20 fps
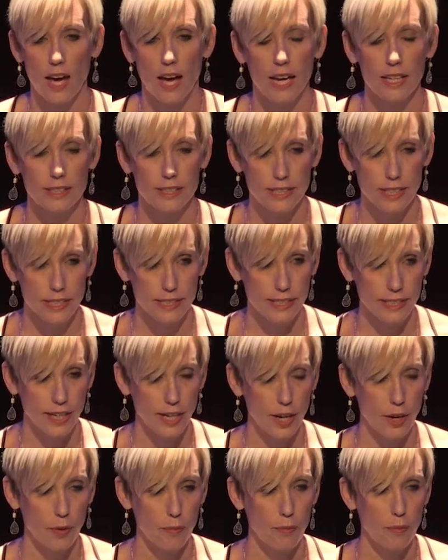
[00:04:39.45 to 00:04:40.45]
I said to
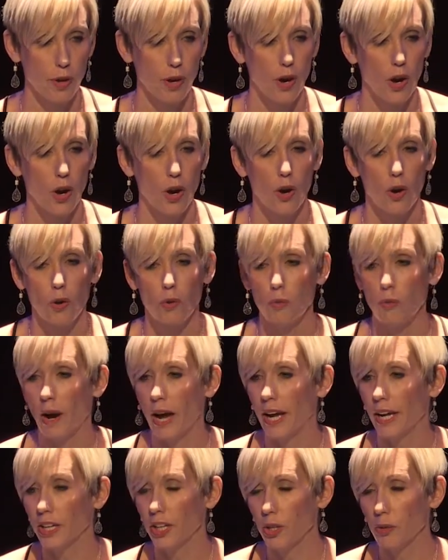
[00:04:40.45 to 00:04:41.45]
him,
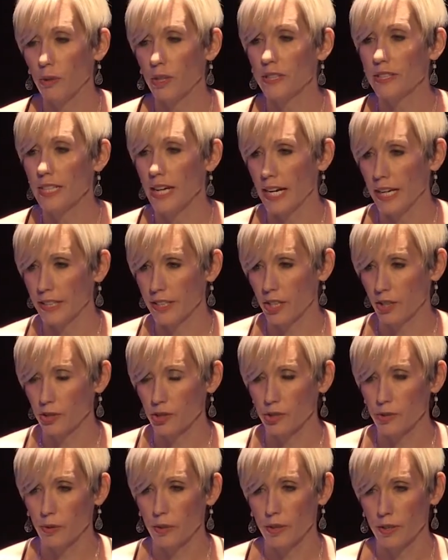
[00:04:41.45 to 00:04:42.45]
"Ryan, you were
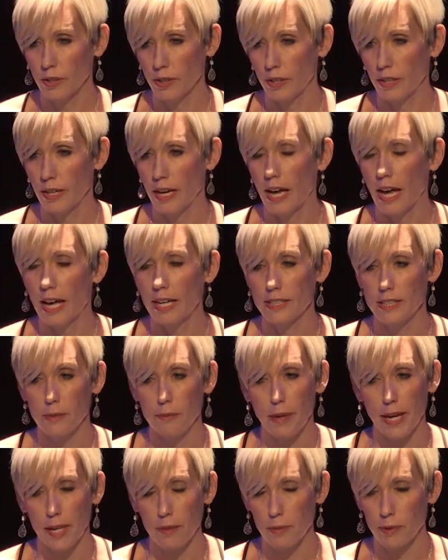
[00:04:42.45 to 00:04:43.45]
diagnosed as a
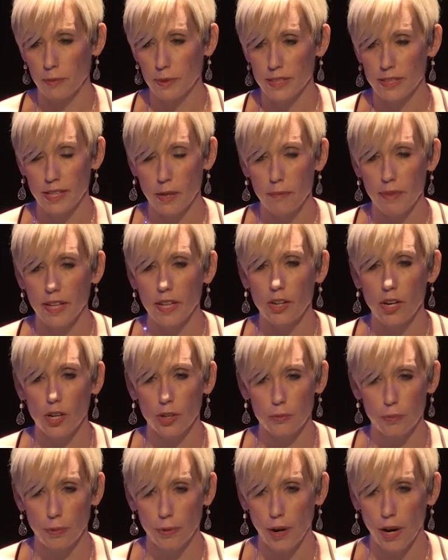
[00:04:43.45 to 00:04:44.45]
baby with something
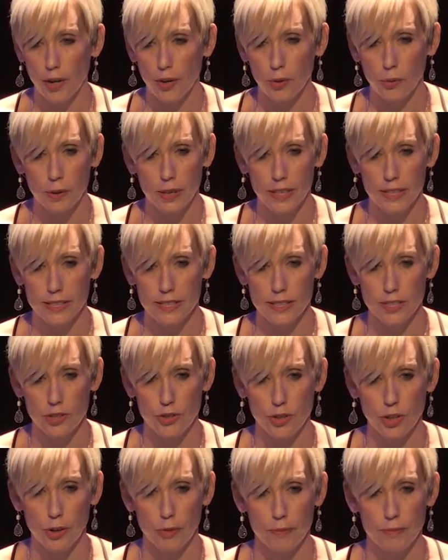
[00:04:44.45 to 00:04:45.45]
called Prader-Willi
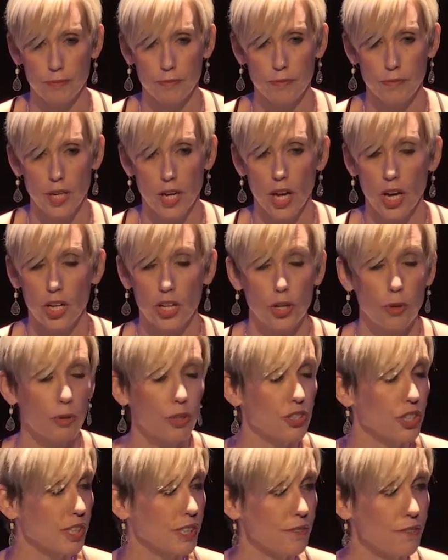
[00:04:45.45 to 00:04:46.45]
syndrome. You
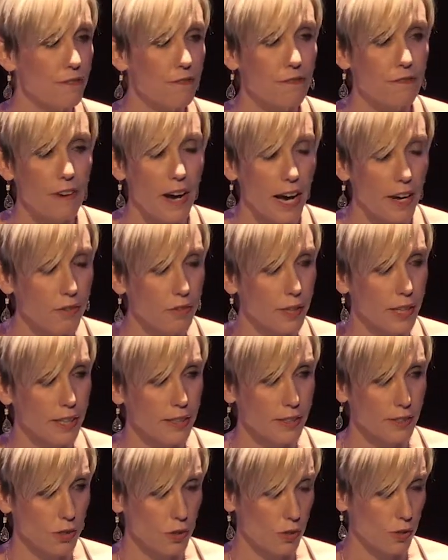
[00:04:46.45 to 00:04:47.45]
were just 5
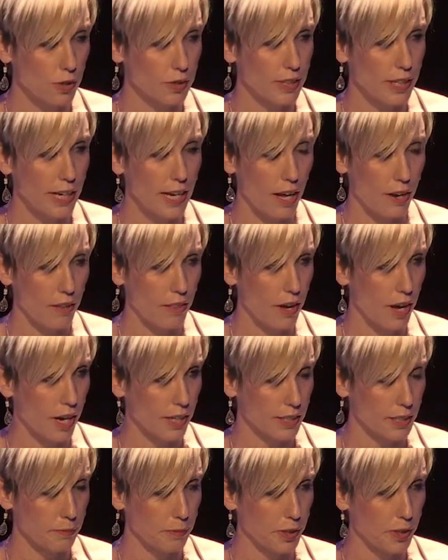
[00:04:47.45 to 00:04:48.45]
weeks old and out of the
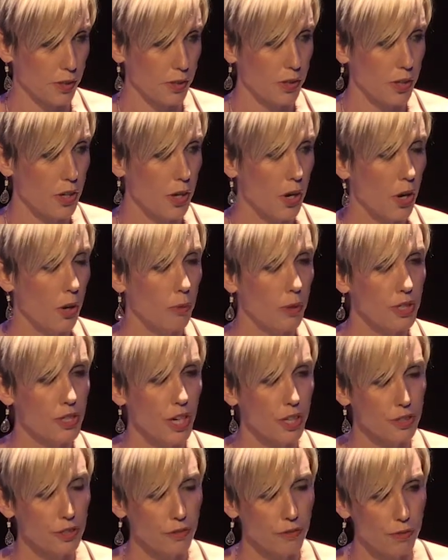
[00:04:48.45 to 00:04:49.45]
hospital when
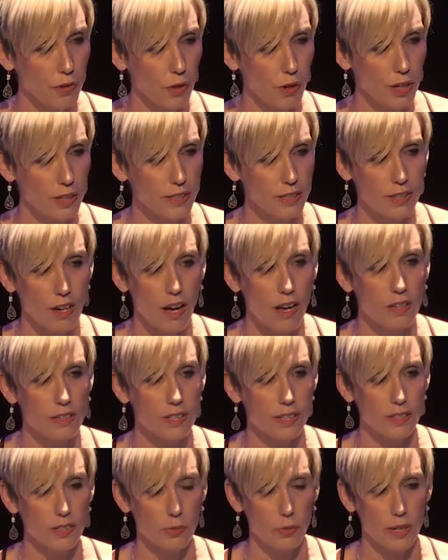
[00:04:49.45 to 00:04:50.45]
Dr. Flores
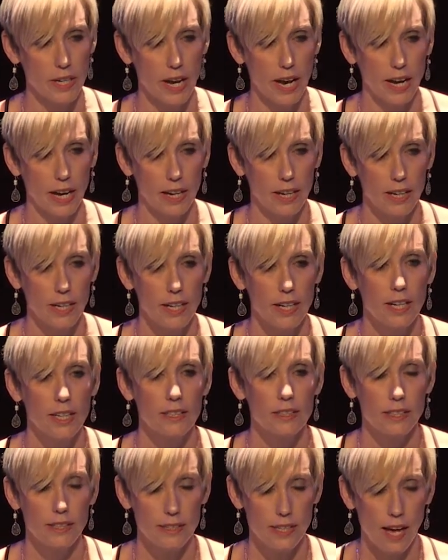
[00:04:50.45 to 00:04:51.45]
called us one night
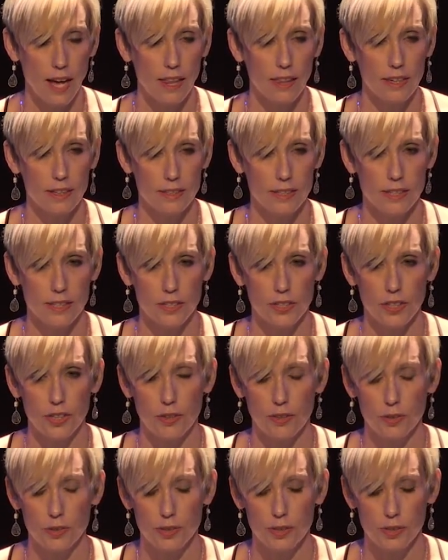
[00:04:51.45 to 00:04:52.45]
to tell us the
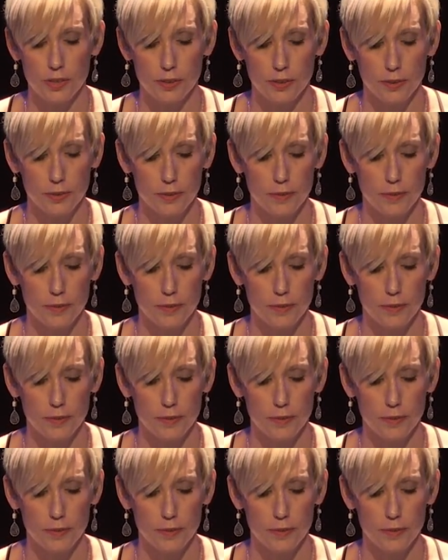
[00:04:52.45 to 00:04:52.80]
news.